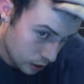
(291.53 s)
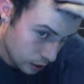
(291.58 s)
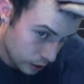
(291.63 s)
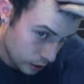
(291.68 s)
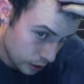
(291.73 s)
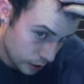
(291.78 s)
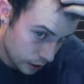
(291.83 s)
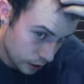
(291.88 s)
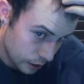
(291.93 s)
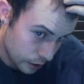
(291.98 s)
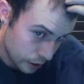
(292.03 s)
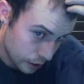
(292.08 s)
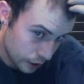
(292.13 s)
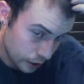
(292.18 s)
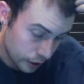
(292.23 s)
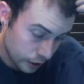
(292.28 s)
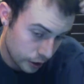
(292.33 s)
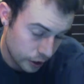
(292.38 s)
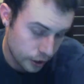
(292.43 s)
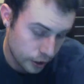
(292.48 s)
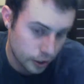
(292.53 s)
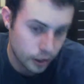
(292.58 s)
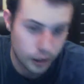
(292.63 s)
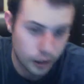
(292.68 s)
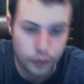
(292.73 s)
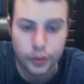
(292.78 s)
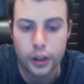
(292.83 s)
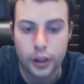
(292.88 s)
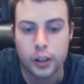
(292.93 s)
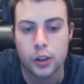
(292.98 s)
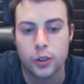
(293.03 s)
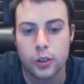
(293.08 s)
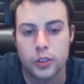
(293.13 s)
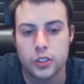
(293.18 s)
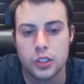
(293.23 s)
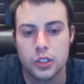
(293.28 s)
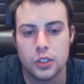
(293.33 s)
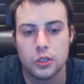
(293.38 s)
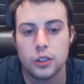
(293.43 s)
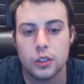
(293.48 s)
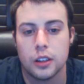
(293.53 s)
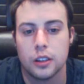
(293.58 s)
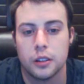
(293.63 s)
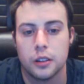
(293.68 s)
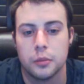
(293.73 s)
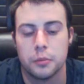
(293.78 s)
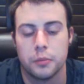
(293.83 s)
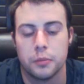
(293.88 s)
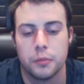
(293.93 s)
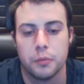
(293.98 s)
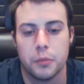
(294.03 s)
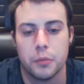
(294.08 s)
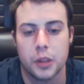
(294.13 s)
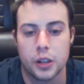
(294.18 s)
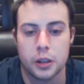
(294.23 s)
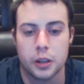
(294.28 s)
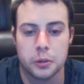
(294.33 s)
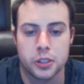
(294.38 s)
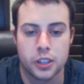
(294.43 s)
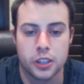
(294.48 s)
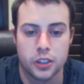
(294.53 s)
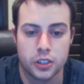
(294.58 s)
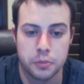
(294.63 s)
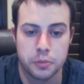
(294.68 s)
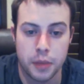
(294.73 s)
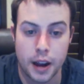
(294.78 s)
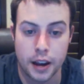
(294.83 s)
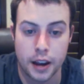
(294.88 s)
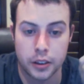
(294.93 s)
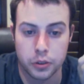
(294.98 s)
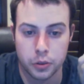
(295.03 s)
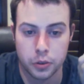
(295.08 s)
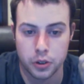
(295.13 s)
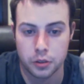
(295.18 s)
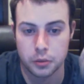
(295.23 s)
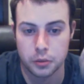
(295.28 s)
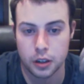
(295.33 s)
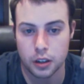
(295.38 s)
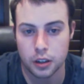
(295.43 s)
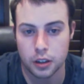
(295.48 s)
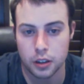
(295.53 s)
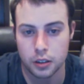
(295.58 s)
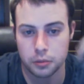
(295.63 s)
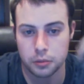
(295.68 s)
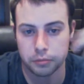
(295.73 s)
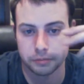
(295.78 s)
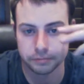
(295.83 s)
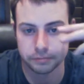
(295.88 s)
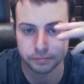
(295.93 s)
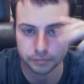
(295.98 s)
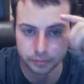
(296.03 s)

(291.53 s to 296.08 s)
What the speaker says: Yeah, if I go into my upstairs bathroom,